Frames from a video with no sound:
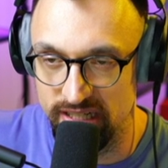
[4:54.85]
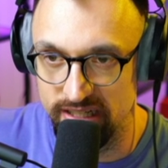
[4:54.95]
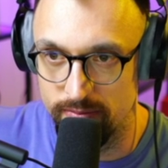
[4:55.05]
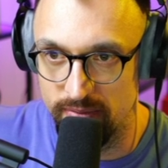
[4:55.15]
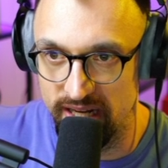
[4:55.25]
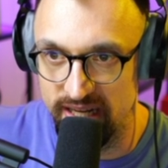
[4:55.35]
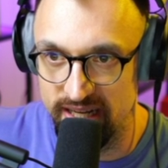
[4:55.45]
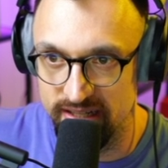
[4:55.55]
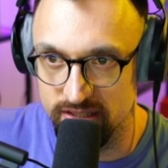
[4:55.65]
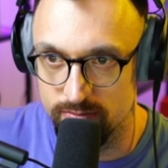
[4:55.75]

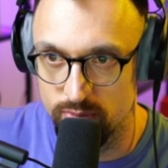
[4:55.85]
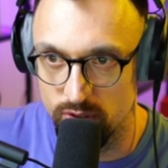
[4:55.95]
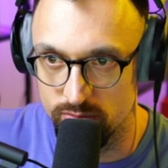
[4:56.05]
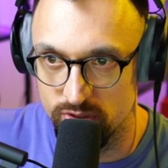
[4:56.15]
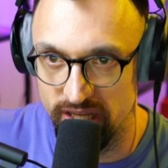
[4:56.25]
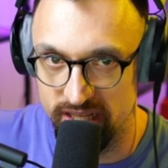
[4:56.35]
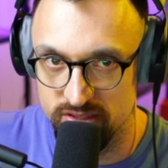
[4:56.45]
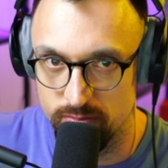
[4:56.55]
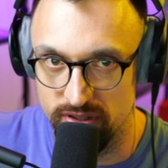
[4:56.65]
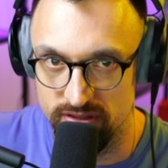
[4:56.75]
Nanobanana Prompt
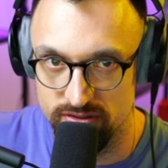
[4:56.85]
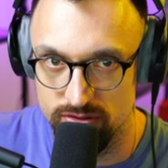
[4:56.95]
Expert.